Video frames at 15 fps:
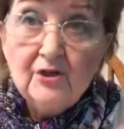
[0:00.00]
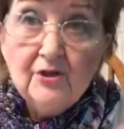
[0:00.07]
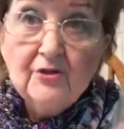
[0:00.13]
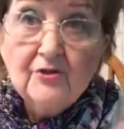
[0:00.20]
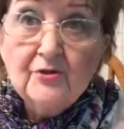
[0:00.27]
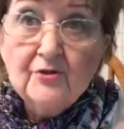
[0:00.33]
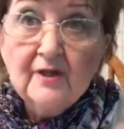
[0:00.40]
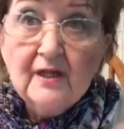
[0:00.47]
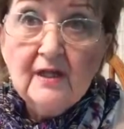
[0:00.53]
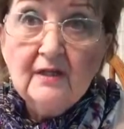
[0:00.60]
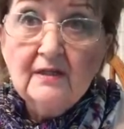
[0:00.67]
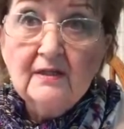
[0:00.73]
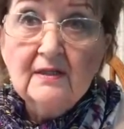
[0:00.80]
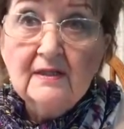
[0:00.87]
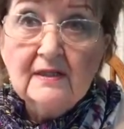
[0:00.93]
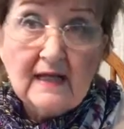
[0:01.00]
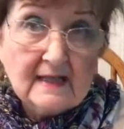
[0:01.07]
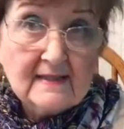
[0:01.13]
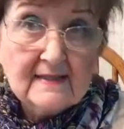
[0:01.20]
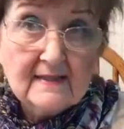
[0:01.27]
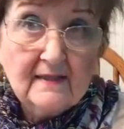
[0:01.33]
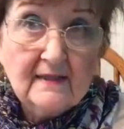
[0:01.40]
nutrient
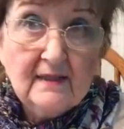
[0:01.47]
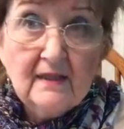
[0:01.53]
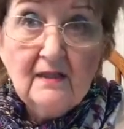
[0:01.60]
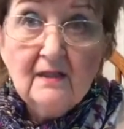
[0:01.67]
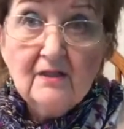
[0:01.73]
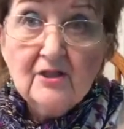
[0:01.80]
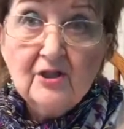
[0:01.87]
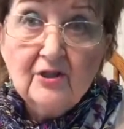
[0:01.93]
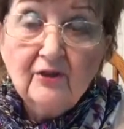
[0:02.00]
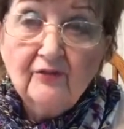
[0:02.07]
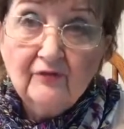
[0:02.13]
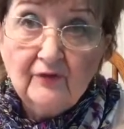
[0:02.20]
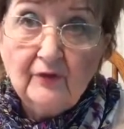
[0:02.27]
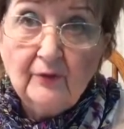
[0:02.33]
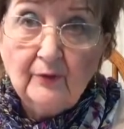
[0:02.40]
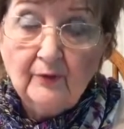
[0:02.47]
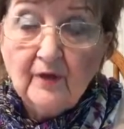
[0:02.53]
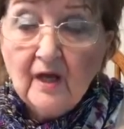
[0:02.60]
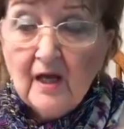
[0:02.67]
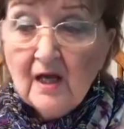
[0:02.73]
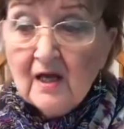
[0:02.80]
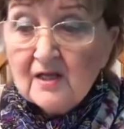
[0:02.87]
density to your
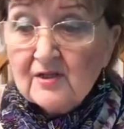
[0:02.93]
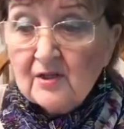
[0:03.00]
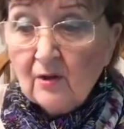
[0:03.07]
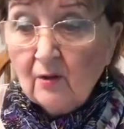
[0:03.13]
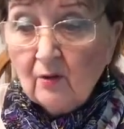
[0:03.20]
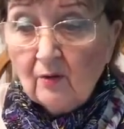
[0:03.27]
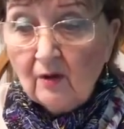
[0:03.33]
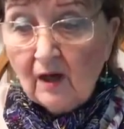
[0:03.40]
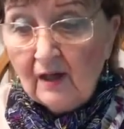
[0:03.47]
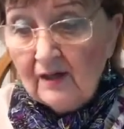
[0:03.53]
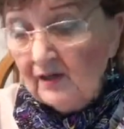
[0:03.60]
food. So